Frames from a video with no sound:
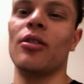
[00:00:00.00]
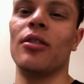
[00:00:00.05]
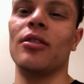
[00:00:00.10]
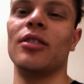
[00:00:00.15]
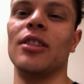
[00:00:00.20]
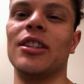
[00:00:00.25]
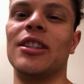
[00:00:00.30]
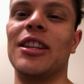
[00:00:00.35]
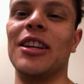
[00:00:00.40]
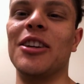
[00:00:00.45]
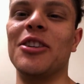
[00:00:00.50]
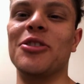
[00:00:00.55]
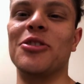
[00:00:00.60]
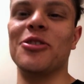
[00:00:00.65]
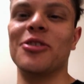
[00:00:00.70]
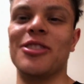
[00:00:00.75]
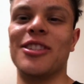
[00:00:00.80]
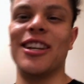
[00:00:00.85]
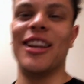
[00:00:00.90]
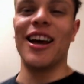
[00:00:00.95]
the things
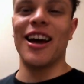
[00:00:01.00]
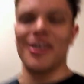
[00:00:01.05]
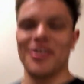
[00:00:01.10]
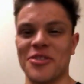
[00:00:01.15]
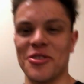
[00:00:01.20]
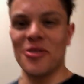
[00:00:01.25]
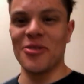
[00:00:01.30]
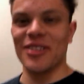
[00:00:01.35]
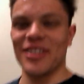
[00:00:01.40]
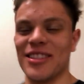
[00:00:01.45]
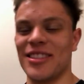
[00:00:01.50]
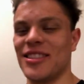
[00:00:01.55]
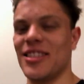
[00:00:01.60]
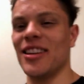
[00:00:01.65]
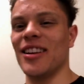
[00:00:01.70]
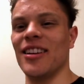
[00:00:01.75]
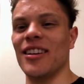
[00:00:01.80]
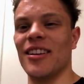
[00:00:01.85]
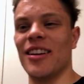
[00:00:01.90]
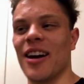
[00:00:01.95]
you see at
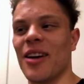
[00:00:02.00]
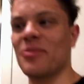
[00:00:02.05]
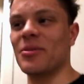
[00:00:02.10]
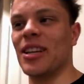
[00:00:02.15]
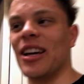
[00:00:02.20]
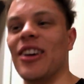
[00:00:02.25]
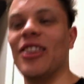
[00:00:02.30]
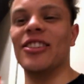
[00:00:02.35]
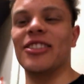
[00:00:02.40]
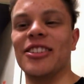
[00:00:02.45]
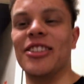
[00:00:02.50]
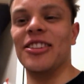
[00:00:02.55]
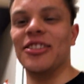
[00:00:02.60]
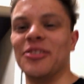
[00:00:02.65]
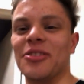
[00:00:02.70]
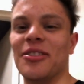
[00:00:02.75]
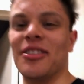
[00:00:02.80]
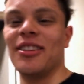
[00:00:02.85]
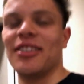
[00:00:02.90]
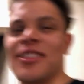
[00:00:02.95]
UNC, I'm telling you.